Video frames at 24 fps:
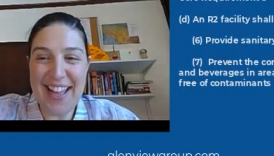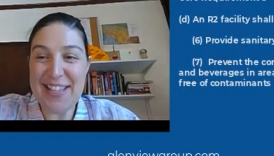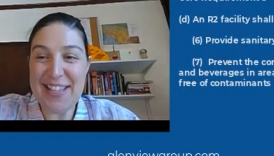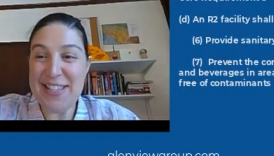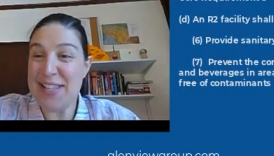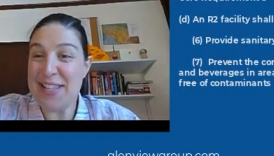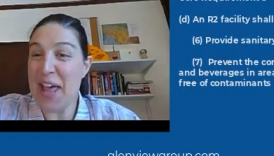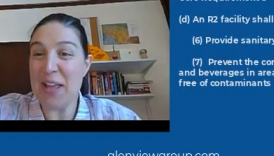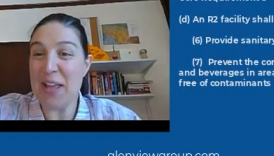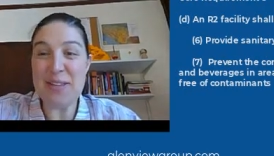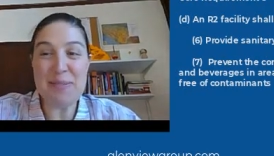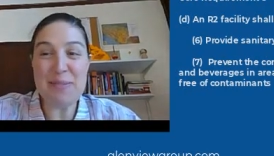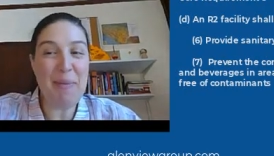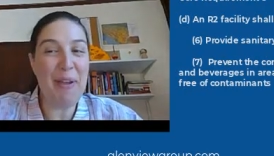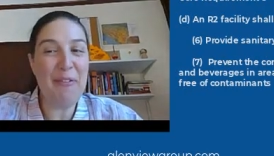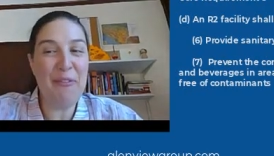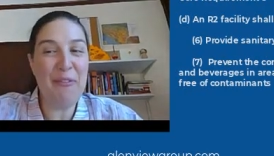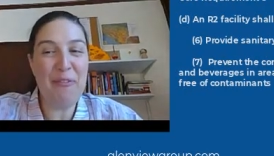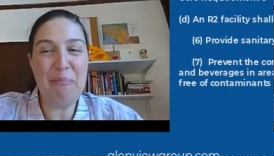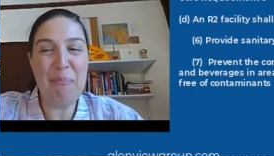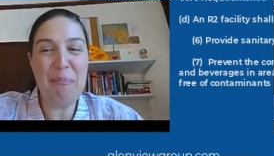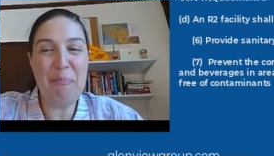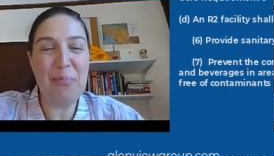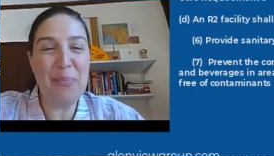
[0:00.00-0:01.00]
That's
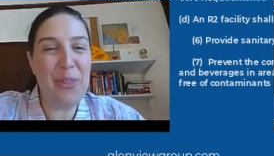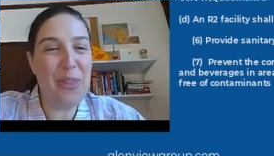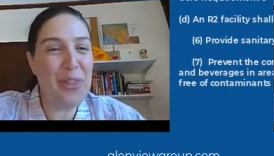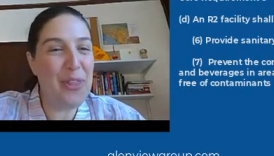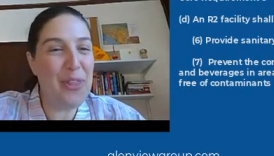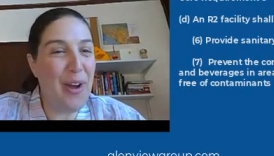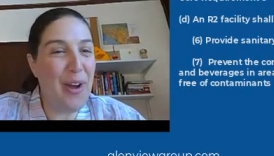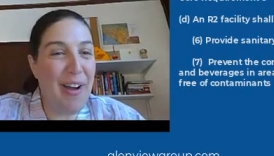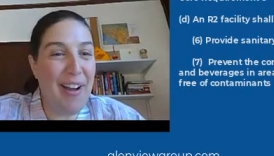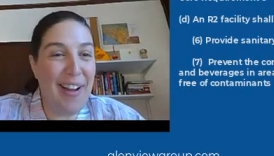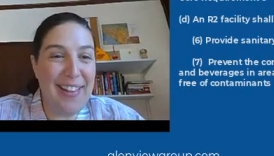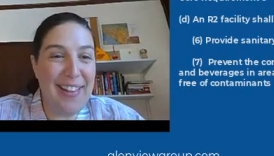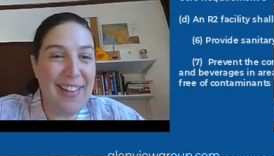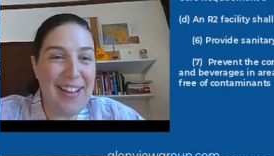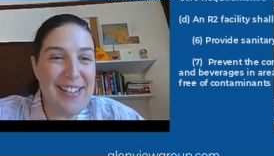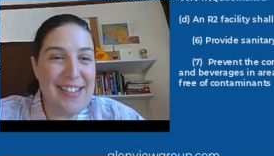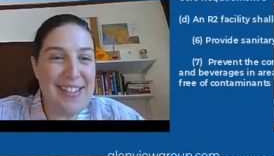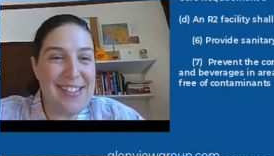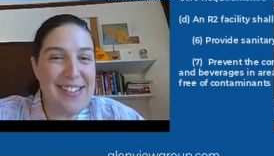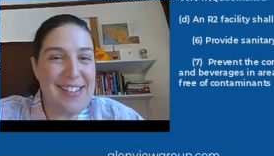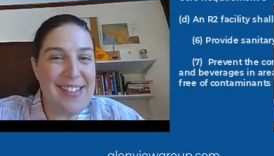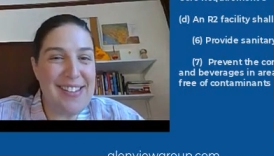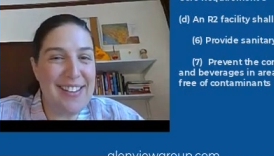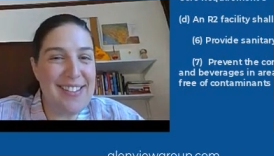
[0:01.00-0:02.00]
my thought.
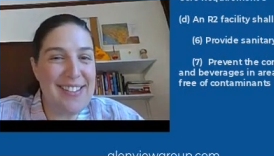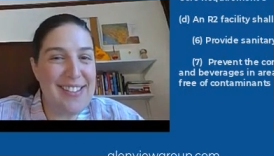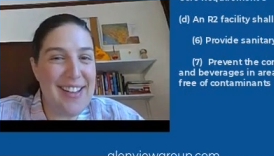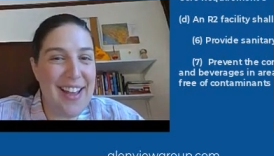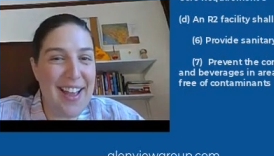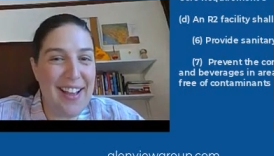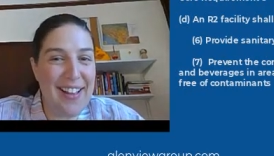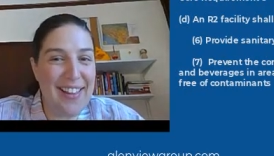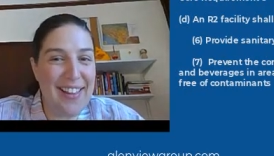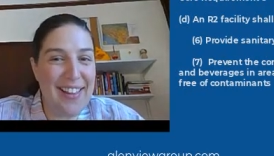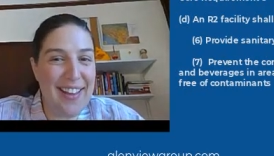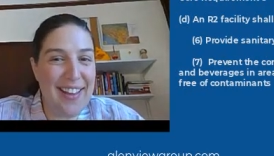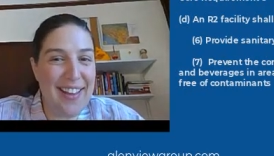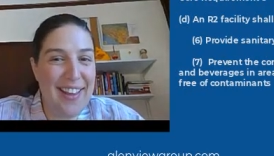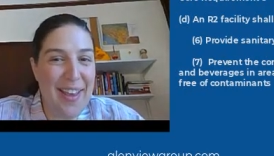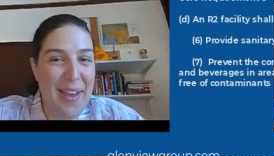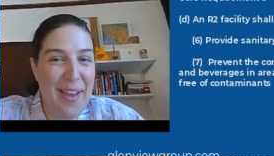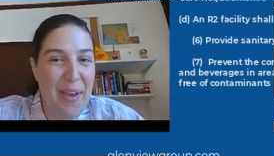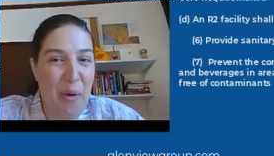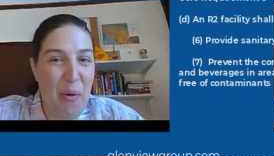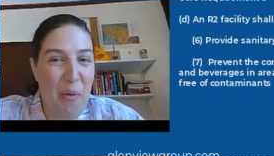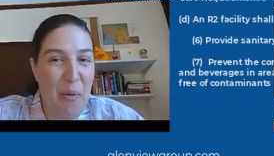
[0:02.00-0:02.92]
That's exactly